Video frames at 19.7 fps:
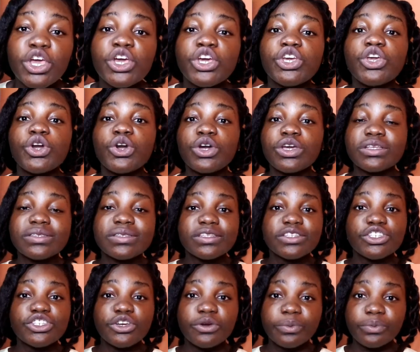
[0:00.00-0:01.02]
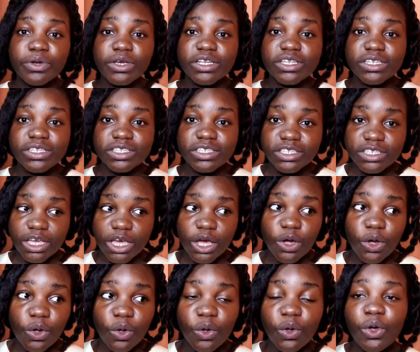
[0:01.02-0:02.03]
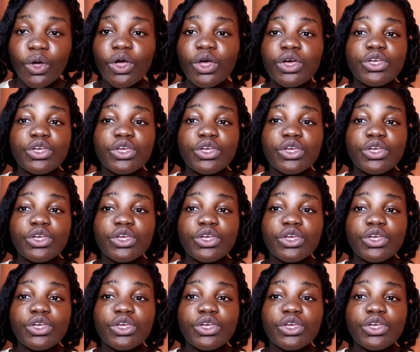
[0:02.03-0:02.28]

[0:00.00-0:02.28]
you're going to need your braiding gel,